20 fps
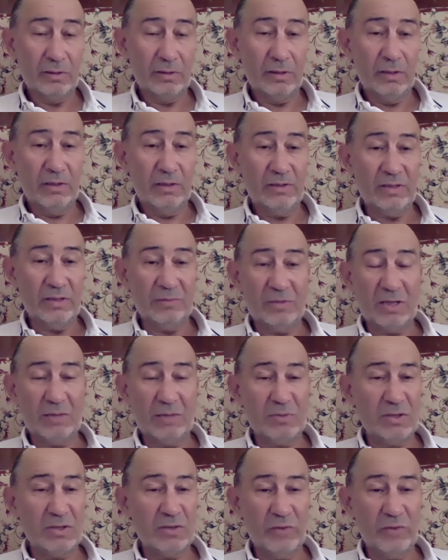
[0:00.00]

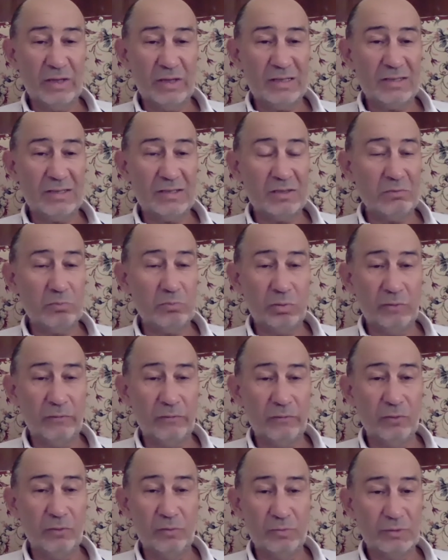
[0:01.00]
Sometimes in very simple
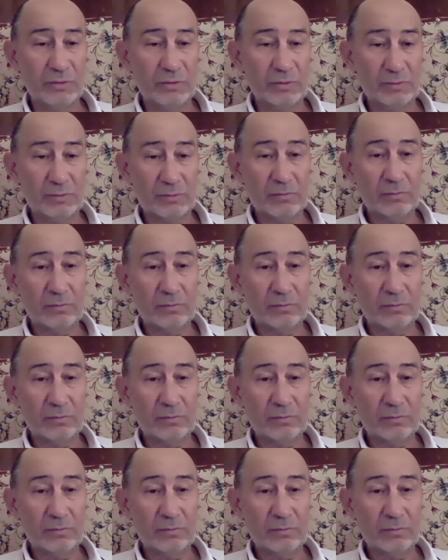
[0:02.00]
forms.